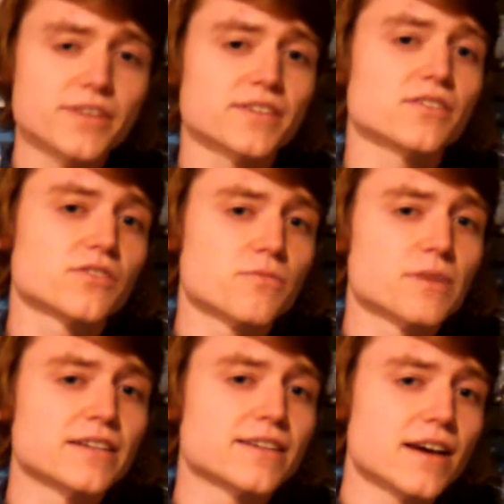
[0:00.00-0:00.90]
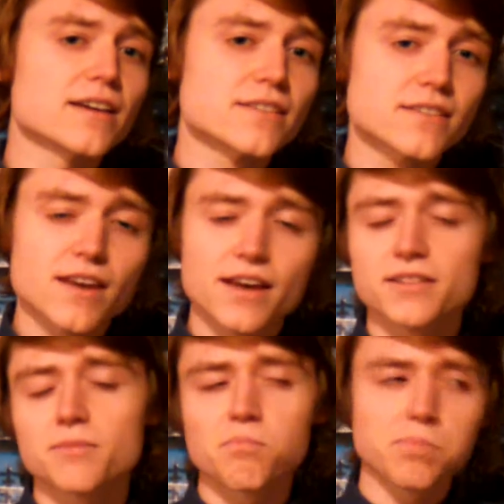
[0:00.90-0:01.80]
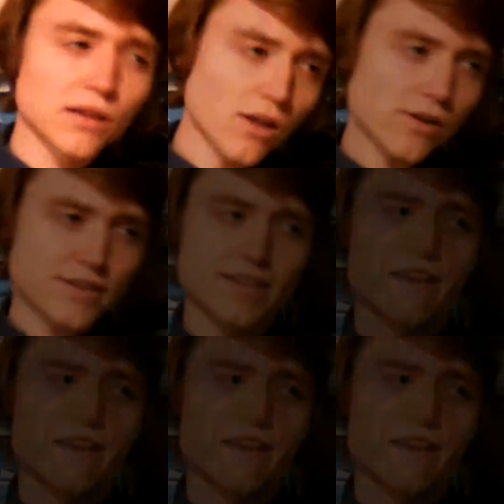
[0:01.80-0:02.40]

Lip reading: this instrument does is it blocks